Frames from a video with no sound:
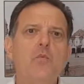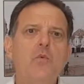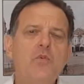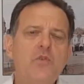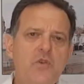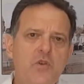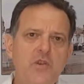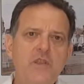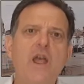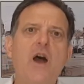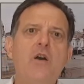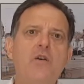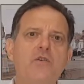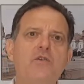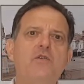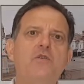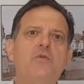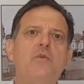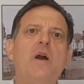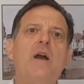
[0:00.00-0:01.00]
will know
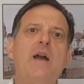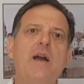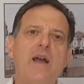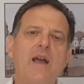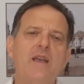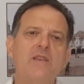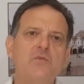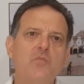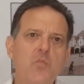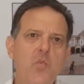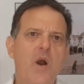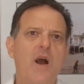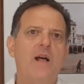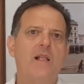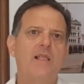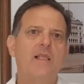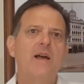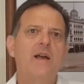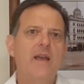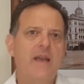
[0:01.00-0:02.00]
you as
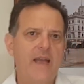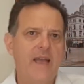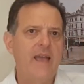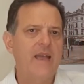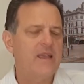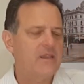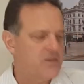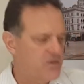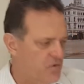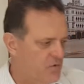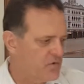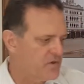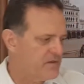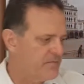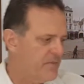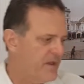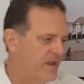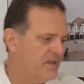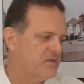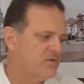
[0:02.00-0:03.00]
well as your
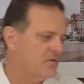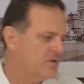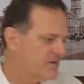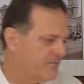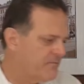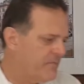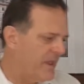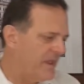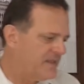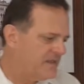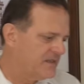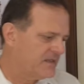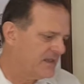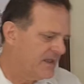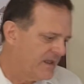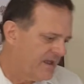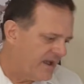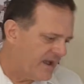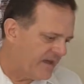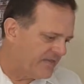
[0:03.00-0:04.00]
spouse, or spends
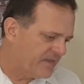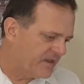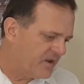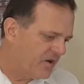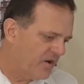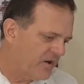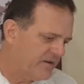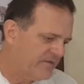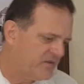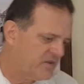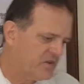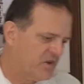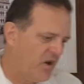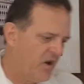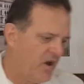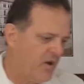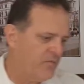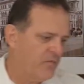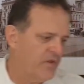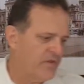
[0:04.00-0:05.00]
the kind of
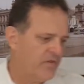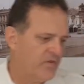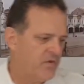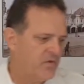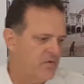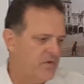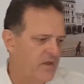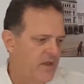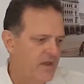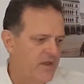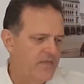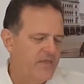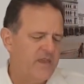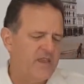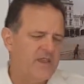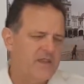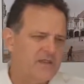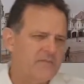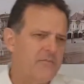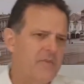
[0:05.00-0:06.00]
time with you that
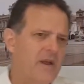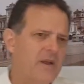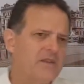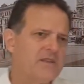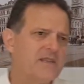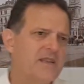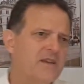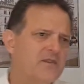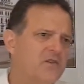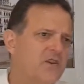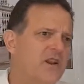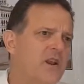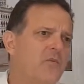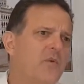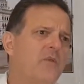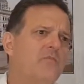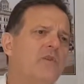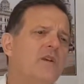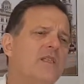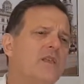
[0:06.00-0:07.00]
your spouse does. You know,
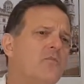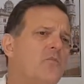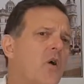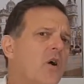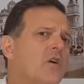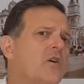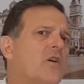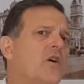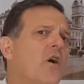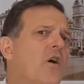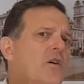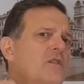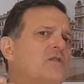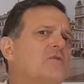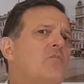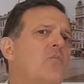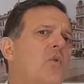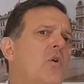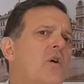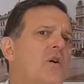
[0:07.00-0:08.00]
we really want God's
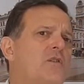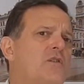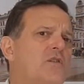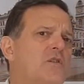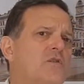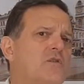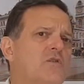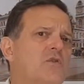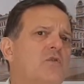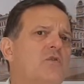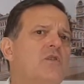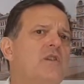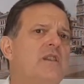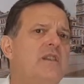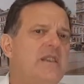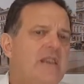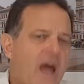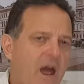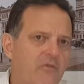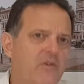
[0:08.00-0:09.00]
Word to
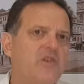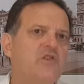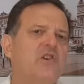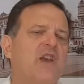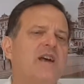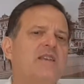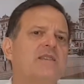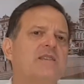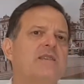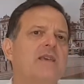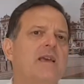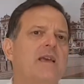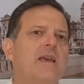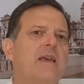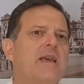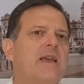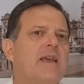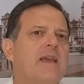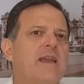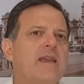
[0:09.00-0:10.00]
nourish us
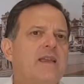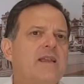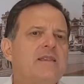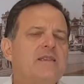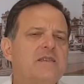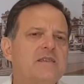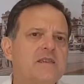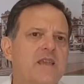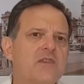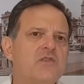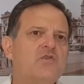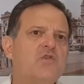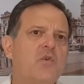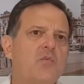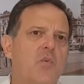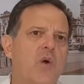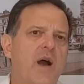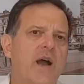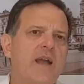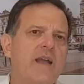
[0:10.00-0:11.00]
in such a
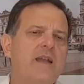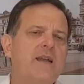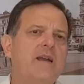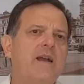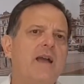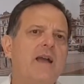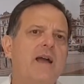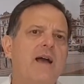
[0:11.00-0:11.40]
way